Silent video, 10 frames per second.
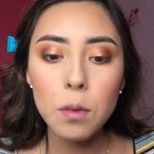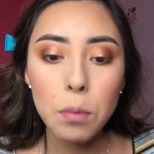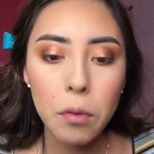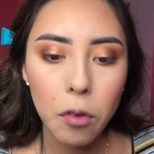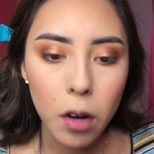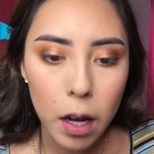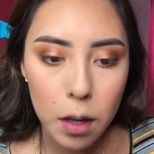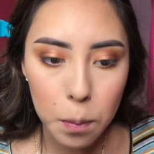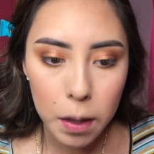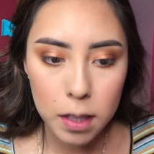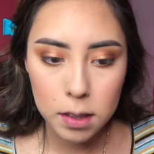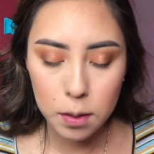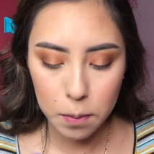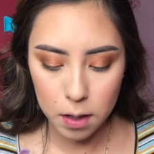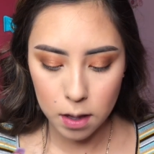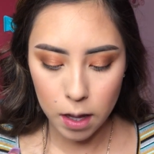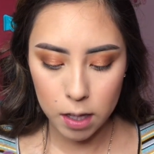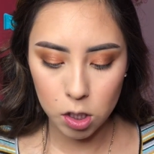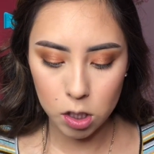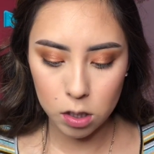before I apply some
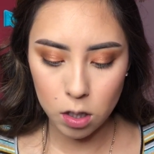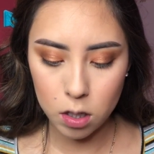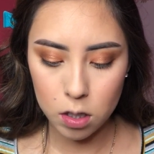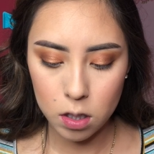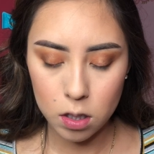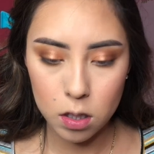lashes on.